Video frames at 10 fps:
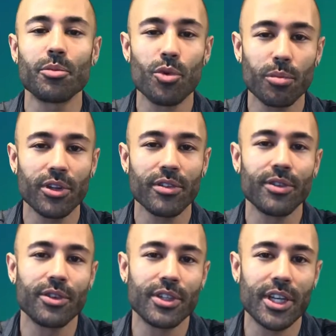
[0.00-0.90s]
more blood
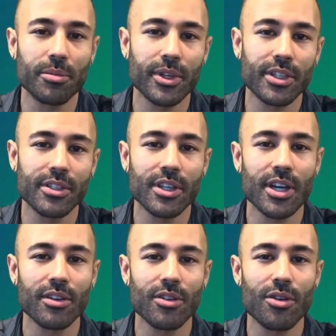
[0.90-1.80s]
flow to take place and to
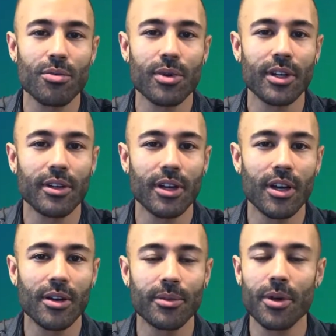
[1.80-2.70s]
kind of
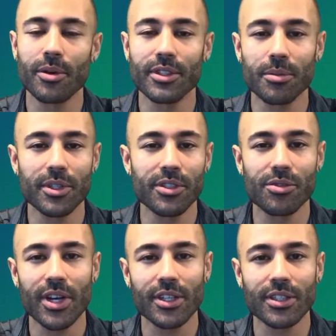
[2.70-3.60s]
go in some of these
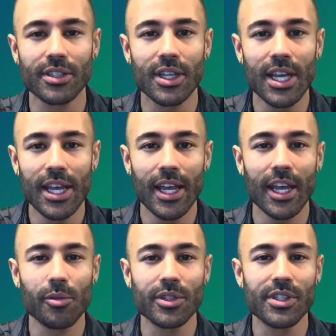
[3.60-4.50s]
directions.
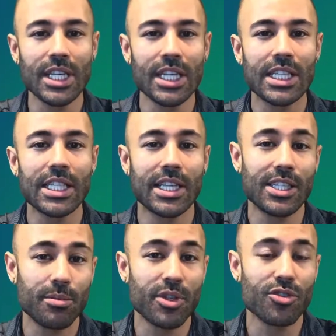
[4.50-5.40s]
And what's neat is
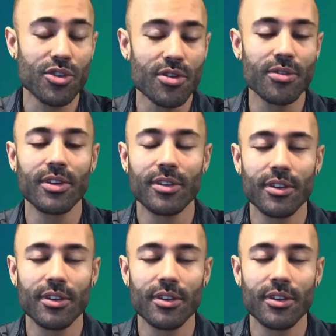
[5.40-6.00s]
it's being shown